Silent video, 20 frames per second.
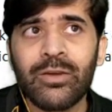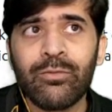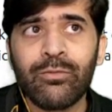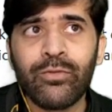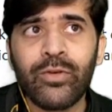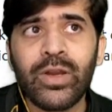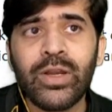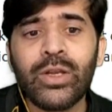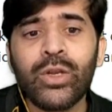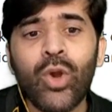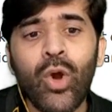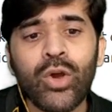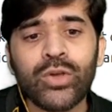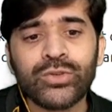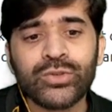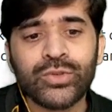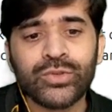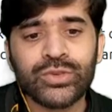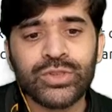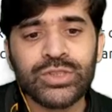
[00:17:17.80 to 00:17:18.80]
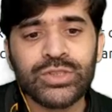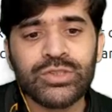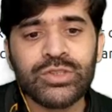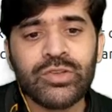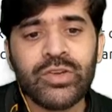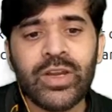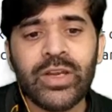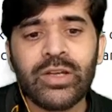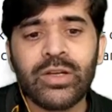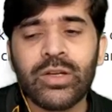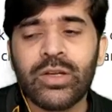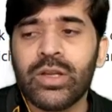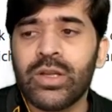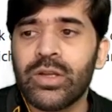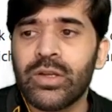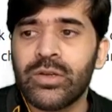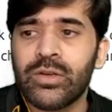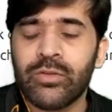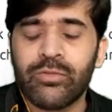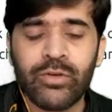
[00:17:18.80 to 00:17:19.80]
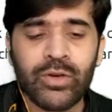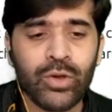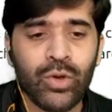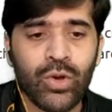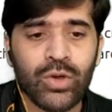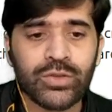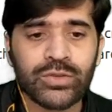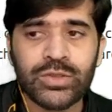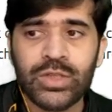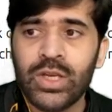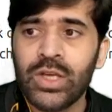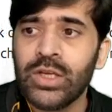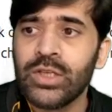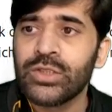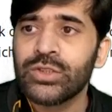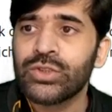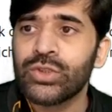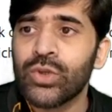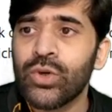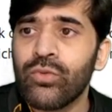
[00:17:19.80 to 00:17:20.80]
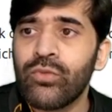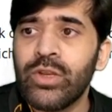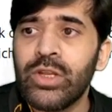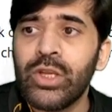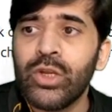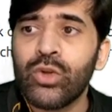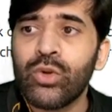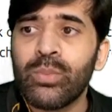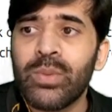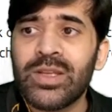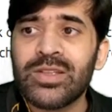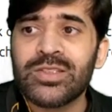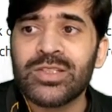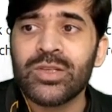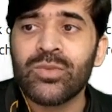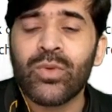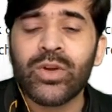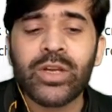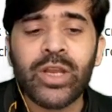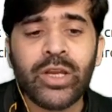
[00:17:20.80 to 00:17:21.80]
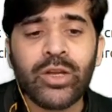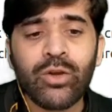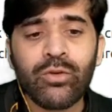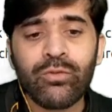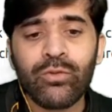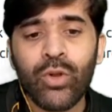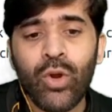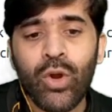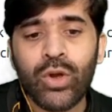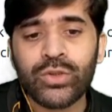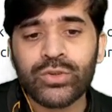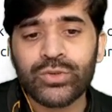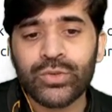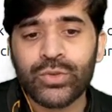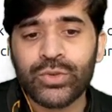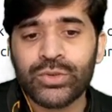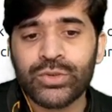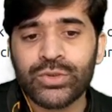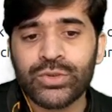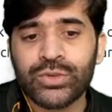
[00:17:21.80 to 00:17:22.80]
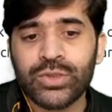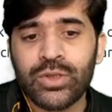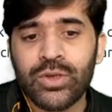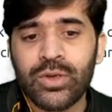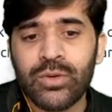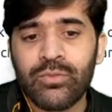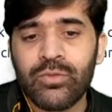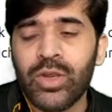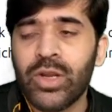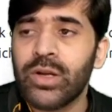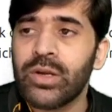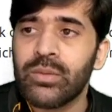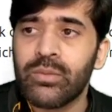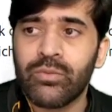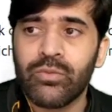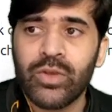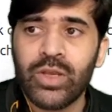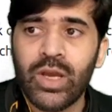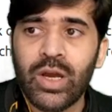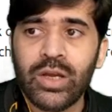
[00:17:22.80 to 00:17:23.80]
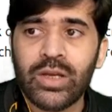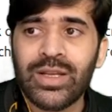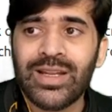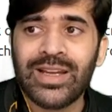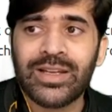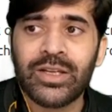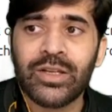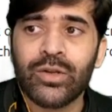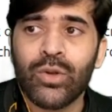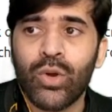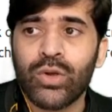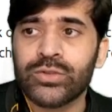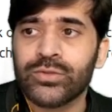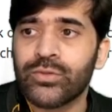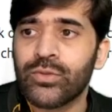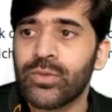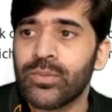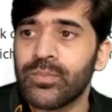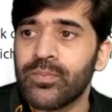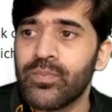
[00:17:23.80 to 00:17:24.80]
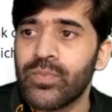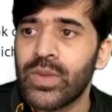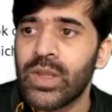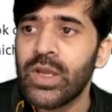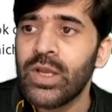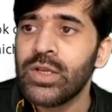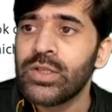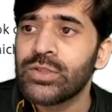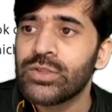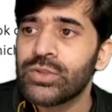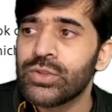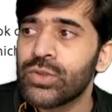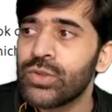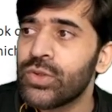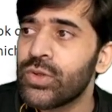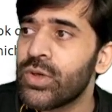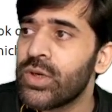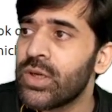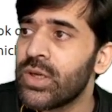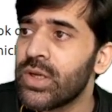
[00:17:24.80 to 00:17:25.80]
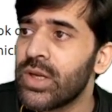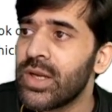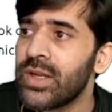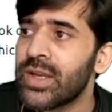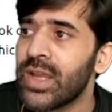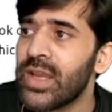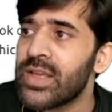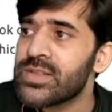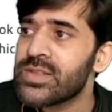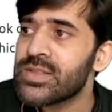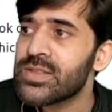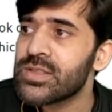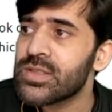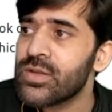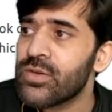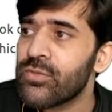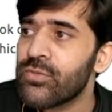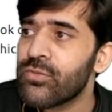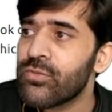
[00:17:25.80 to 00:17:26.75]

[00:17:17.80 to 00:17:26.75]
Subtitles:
different log sources generate different logs. So we need to mention what kind of log source we are collecting logs from. So it has